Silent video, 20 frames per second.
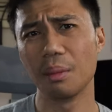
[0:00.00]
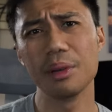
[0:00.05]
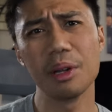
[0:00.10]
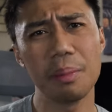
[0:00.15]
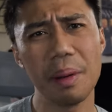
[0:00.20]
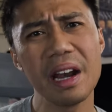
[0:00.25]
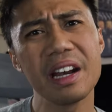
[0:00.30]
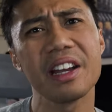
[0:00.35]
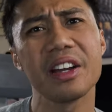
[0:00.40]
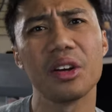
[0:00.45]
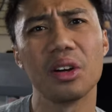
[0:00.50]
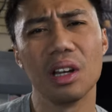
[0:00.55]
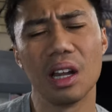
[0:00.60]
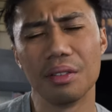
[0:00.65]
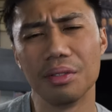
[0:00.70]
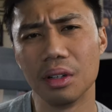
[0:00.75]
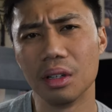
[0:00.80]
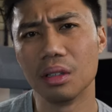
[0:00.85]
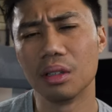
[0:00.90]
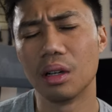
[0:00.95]
Depending on your
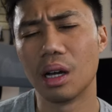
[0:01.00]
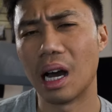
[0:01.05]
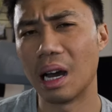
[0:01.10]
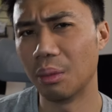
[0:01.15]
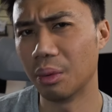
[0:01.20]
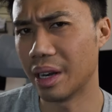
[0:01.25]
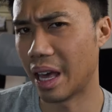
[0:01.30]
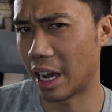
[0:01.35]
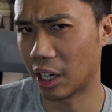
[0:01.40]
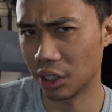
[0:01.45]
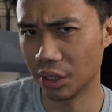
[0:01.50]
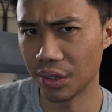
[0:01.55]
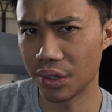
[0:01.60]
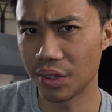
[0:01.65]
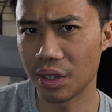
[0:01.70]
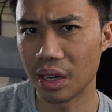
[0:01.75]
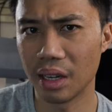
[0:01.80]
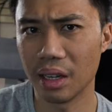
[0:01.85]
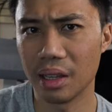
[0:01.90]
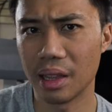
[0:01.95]
level, I would actually
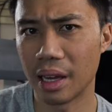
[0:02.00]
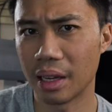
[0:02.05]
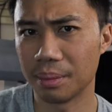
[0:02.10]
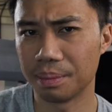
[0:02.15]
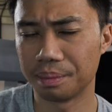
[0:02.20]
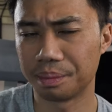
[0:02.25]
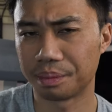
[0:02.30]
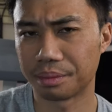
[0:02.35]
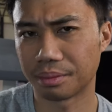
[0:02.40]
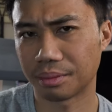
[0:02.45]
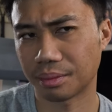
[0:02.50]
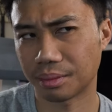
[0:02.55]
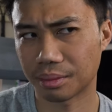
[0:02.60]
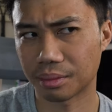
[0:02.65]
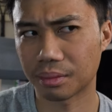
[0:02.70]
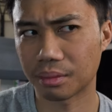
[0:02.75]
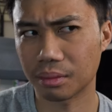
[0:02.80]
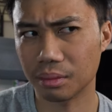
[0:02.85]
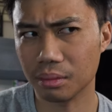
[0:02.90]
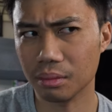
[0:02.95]
say that
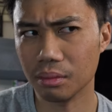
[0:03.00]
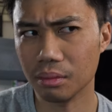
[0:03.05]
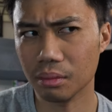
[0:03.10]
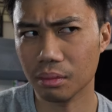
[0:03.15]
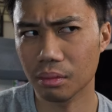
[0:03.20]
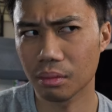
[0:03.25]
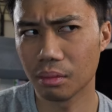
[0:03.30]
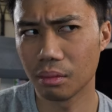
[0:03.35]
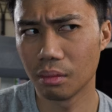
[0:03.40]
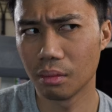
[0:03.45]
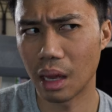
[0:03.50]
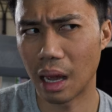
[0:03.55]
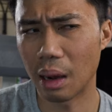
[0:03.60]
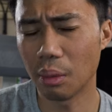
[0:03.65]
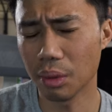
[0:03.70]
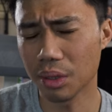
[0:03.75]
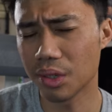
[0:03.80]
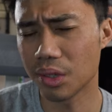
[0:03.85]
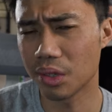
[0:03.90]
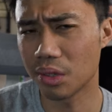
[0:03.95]
I
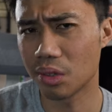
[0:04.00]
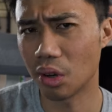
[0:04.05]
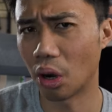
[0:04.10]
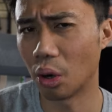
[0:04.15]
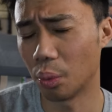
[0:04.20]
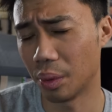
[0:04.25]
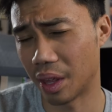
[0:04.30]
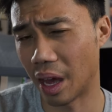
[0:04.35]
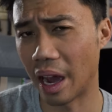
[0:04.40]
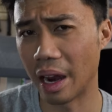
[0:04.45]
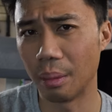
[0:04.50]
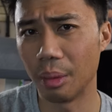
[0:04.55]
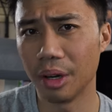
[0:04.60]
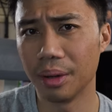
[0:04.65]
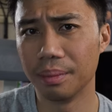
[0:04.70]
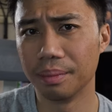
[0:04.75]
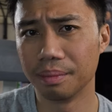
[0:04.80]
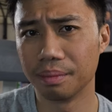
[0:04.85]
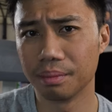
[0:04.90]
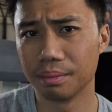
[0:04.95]
would start with a
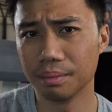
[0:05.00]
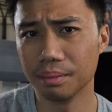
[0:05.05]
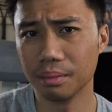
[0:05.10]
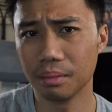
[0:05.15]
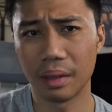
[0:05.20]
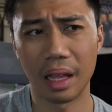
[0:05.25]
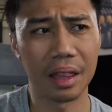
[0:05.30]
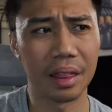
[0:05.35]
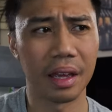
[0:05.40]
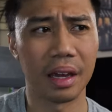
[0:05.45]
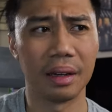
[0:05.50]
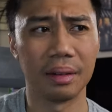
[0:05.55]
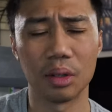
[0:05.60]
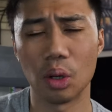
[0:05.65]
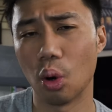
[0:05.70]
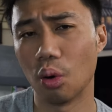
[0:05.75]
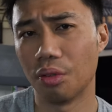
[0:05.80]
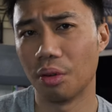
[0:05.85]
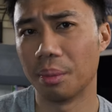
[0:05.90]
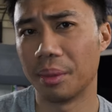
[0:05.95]
hybrid and then
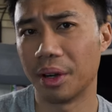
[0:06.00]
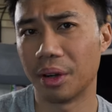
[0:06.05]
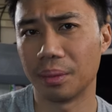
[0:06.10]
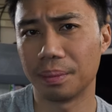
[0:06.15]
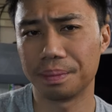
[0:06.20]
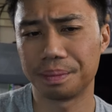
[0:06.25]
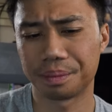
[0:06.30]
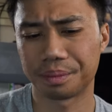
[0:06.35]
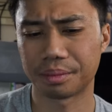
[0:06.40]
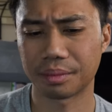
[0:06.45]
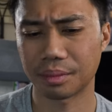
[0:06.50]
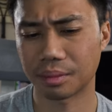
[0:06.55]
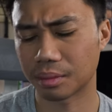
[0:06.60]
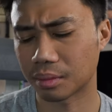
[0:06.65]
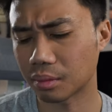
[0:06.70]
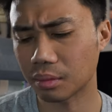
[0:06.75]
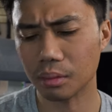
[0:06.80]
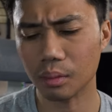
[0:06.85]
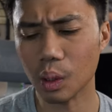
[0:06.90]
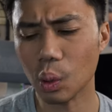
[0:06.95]
go from there.
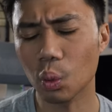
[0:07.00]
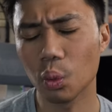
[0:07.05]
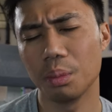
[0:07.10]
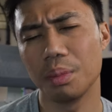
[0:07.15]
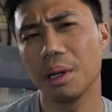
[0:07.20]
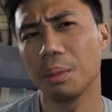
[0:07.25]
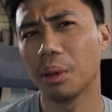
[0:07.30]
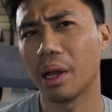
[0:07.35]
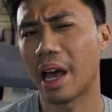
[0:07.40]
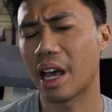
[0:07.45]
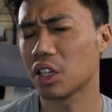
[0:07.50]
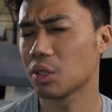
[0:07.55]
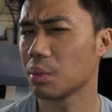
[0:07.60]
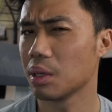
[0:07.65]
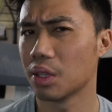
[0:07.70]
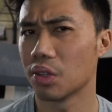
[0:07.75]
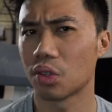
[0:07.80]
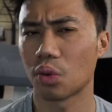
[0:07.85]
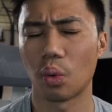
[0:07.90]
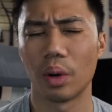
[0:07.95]
When people ask
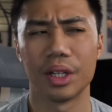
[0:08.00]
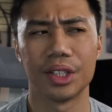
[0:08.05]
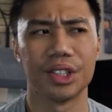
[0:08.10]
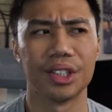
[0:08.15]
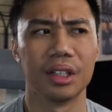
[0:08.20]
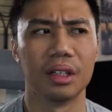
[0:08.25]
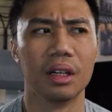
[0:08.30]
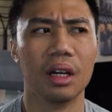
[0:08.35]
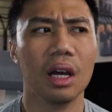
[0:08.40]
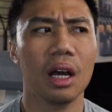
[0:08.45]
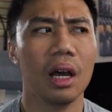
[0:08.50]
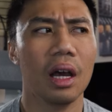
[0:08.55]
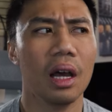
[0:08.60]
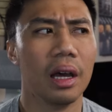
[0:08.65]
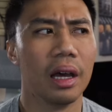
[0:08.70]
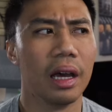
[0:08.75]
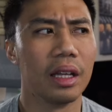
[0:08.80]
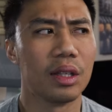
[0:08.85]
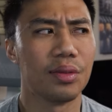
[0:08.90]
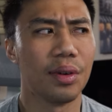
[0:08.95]
me this question,
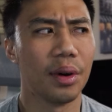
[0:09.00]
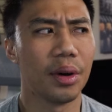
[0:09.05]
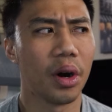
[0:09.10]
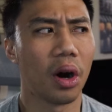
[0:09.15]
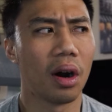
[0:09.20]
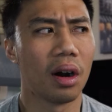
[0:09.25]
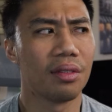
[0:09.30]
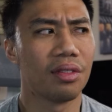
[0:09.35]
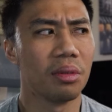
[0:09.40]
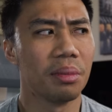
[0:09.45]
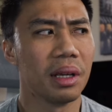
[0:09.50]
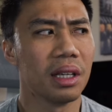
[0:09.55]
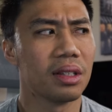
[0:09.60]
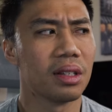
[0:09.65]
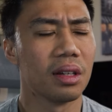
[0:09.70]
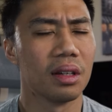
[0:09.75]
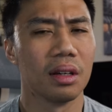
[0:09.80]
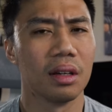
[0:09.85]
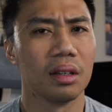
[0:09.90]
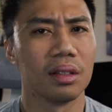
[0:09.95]
it's very hard for me
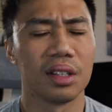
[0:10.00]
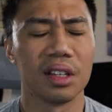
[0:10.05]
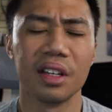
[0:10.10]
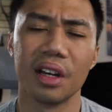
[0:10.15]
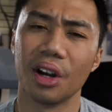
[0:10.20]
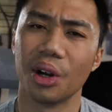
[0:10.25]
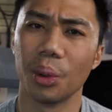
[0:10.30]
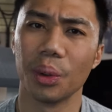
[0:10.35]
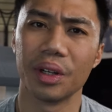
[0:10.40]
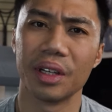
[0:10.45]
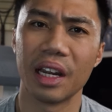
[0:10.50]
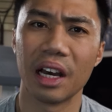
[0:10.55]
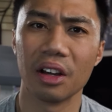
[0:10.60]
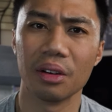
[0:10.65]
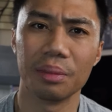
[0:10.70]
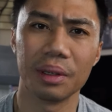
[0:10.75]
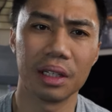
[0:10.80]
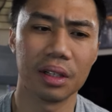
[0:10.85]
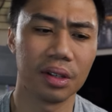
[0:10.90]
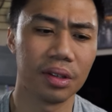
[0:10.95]
to narrow it
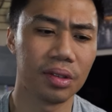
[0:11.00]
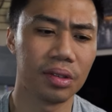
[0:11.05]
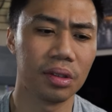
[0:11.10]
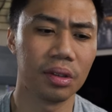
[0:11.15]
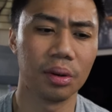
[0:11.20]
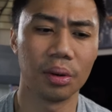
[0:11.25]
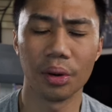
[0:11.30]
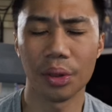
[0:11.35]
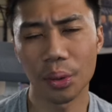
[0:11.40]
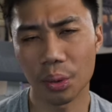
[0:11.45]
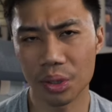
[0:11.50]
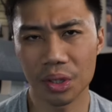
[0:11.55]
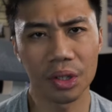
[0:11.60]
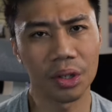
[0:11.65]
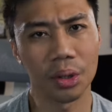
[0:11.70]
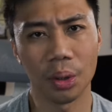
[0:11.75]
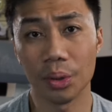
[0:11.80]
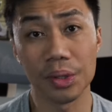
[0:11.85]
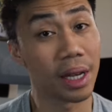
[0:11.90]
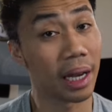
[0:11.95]
down because there are
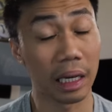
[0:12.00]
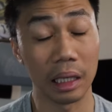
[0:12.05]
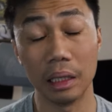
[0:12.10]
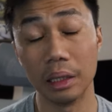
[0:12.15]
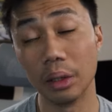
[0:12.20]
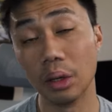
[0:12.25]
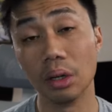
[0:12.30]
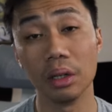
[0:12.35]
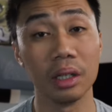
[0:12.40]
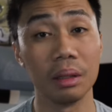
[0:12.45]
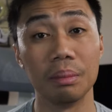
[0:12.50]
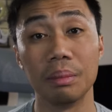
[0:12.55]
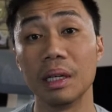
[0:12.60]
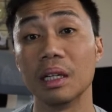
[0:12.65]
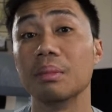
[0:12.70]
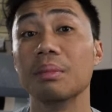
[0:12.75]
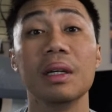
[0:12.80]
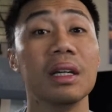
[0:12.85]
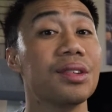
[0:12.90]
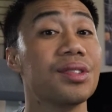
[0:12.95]
13-year-olds that could literally
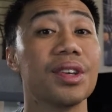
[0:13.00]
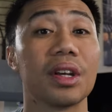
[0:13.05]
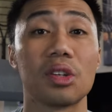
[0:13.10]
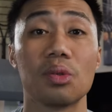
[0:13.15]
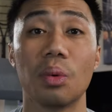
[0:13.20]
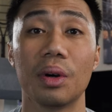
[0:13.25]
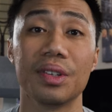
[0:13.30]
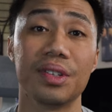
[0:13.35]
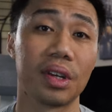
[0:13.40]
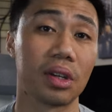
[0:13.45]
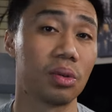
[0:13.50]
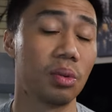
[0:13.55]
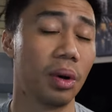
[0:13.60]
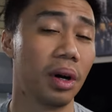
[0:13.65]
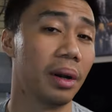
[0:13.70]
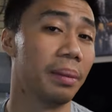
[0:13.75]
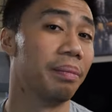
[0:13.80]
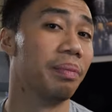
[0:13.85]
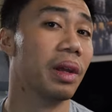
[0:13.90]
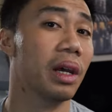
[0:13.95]
beat me 6-1,
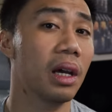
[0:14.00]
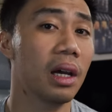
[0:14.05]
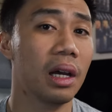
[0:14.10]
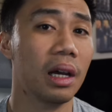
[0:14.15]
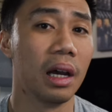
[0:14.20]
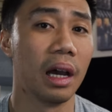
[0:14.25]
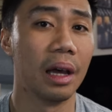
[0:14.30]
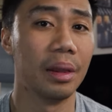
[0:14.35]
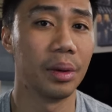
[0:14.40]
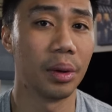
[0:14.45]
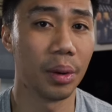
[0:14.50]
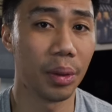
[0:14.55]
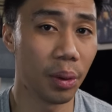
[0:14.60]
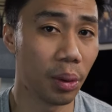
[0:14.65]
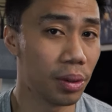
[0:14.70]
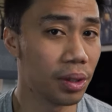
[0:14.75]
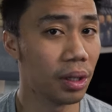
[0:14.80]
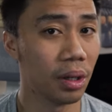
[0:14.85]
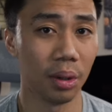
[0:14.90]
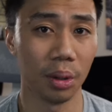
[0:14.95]
6-1. And there are
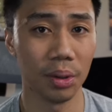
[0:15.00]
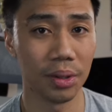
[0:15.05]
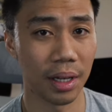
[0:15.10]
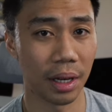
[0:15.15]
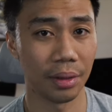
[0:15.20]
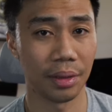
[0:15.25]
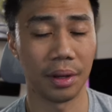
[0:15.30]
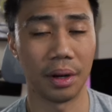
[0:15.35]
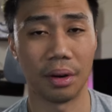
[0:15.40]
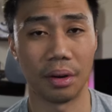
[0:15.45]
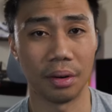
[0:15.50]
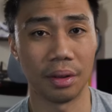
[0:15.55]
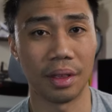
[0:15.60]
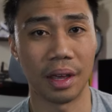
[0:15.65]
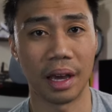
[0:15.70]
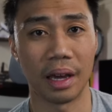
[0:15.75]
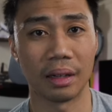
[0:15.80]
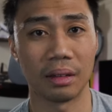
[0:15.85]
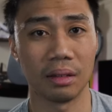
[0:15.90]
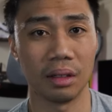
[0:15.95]
13-year-olds out there
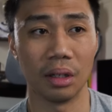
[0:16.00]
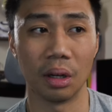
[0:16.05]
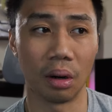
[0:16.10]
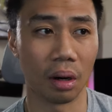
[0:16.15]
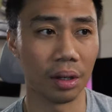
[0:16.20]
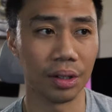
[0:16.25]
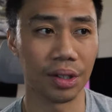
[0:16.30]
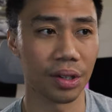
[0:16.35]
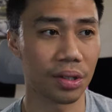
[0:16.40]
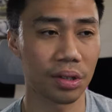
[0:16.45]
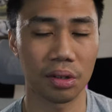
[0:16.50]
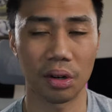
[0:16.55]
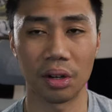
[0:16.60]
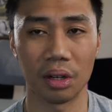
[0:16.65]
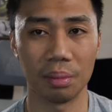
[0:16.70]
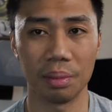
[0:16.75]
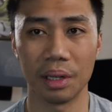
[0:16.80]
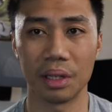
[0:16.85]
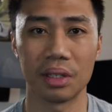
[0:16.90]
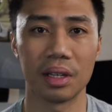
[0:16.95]
that, you know, are just
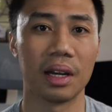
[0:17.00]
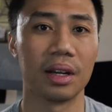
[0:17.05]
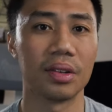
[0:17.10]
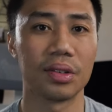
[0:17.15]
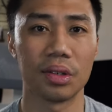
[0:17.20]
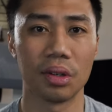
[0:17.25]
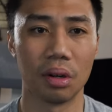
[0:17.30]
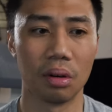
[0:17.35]
starting to play tennis.